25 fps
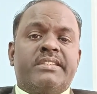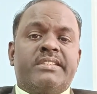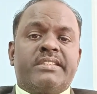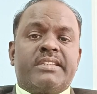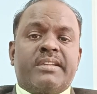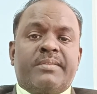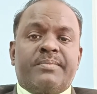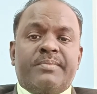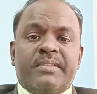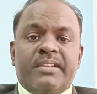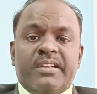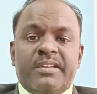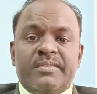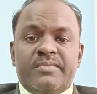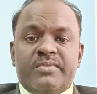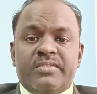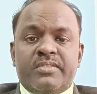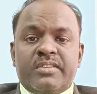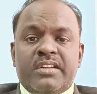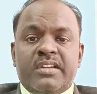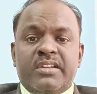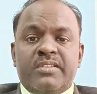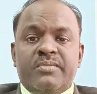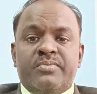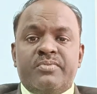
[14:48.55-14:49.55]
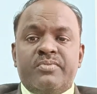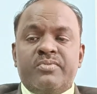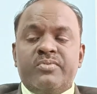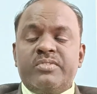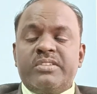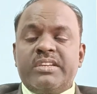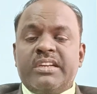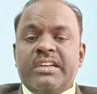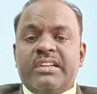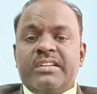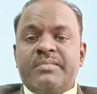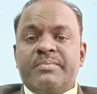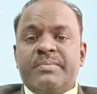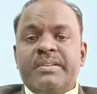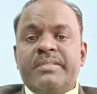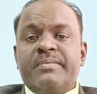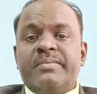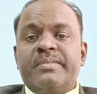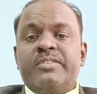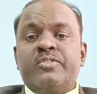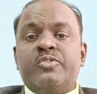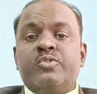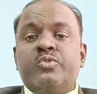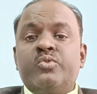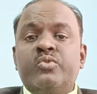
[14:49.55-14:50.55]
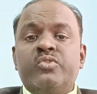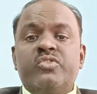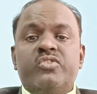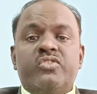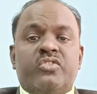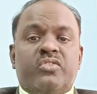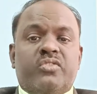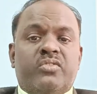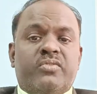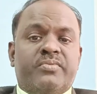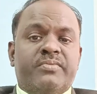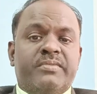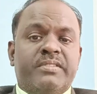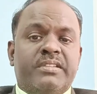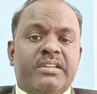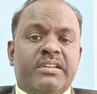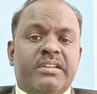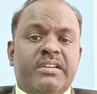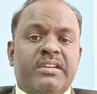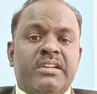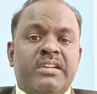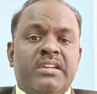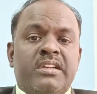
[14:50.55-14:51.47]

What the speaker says: sometimes confuse and maybe use of the